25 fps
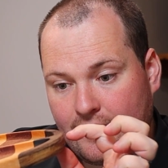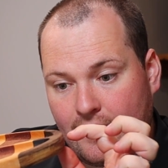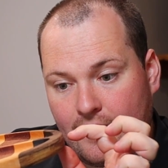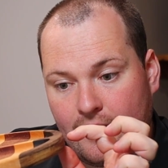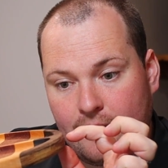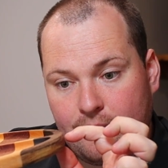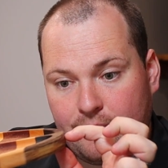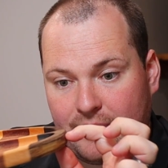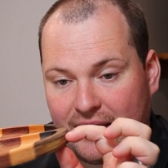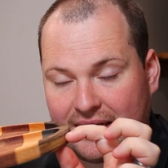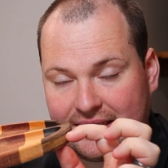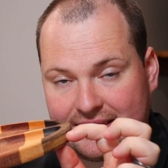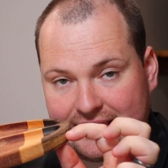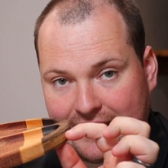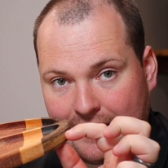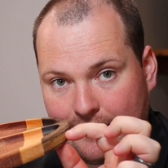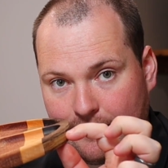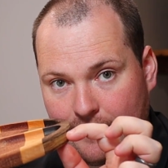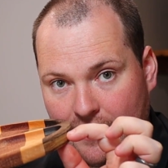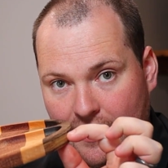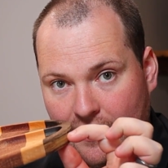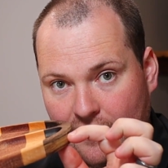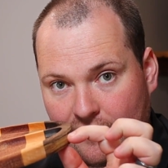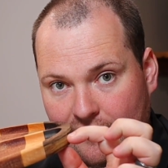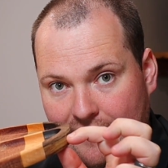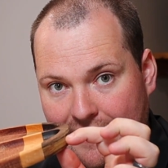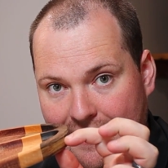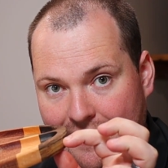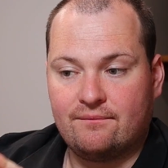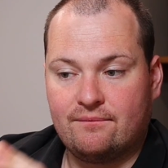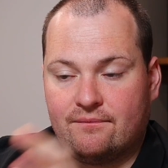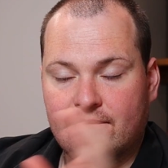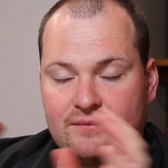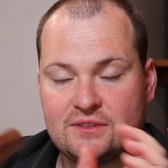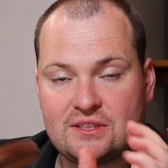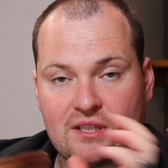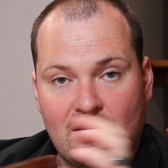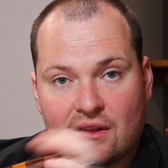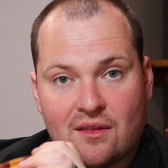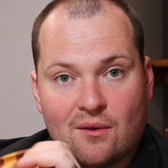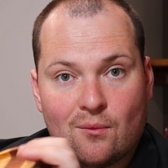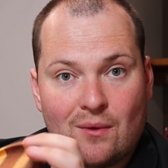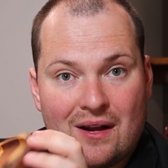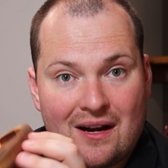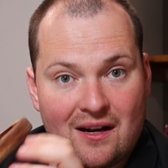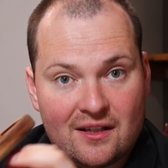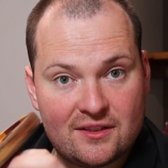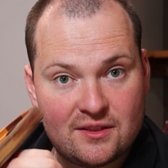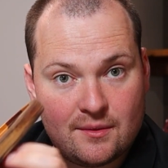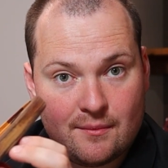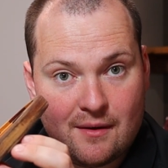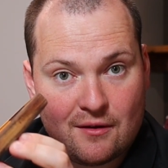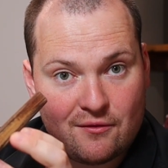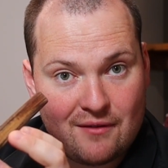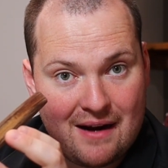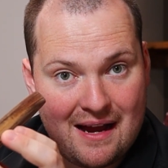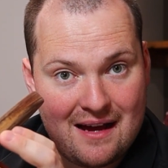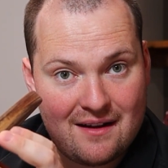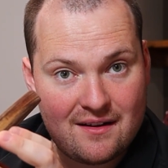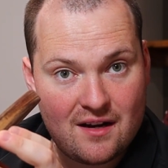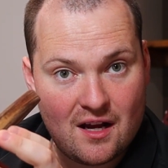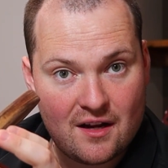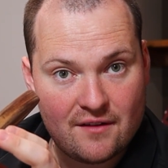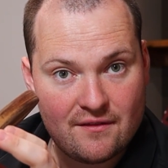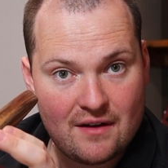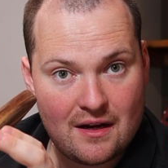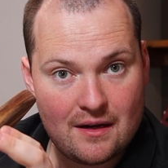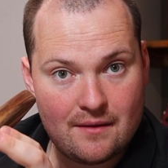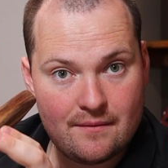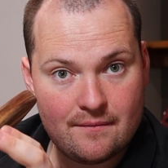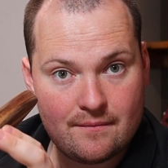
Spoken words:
bit of timber around, so that when I do my round over,